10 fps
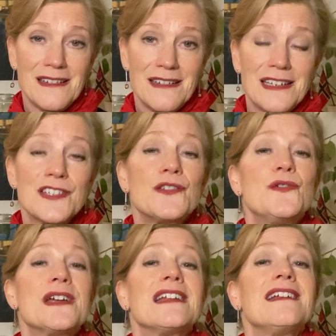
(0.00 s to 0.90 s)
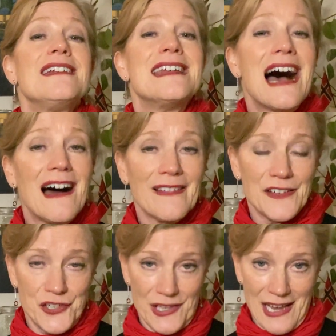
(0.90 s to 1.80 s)
So you can
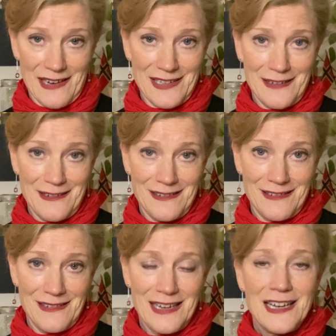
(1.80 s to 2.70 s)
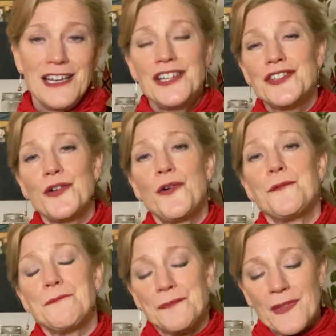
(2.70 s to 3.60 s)
acknowledge that.
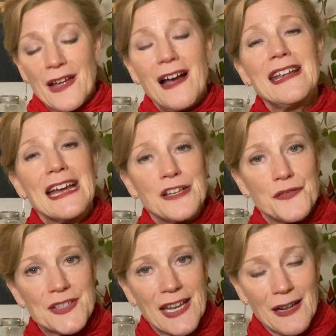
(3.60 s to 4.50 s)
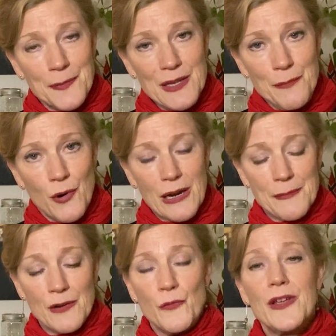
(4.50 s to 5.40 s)
So again, you've set up the
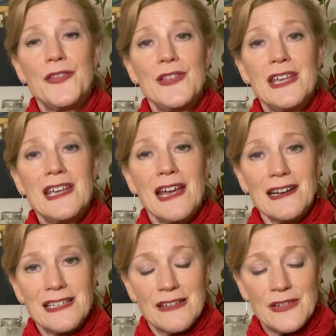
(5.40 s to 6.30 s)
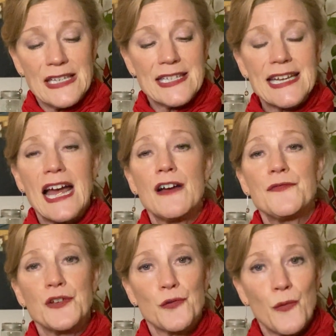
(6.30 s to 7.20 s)
appointment with the activity staff.
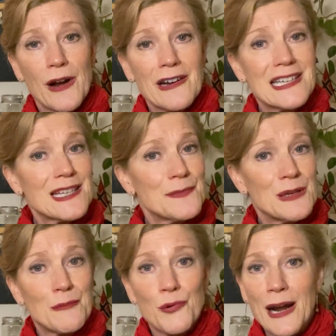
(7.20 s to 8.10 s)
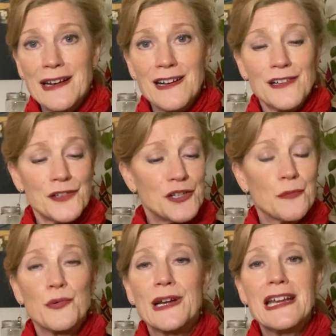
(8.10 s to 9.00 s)
You're wearing something bright colored.
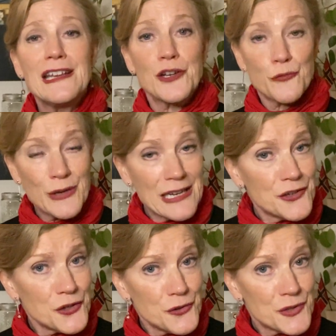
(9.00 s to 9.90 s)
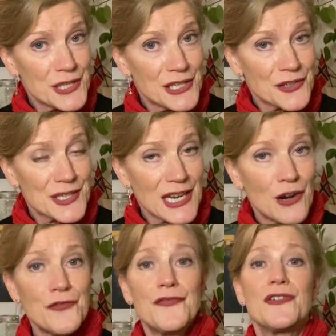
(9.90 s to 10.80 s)
You're reintroducing
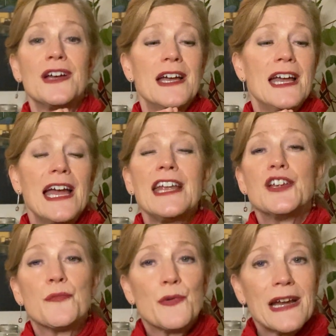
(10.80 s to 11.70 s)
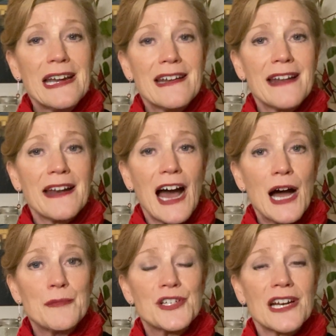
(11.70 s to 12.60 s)
yourself. You're bringing in an
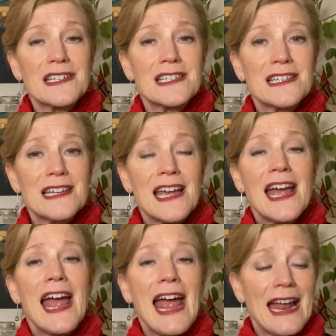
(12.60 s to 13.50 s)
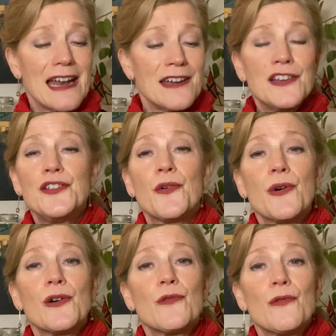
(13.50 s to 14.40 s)
object, and you're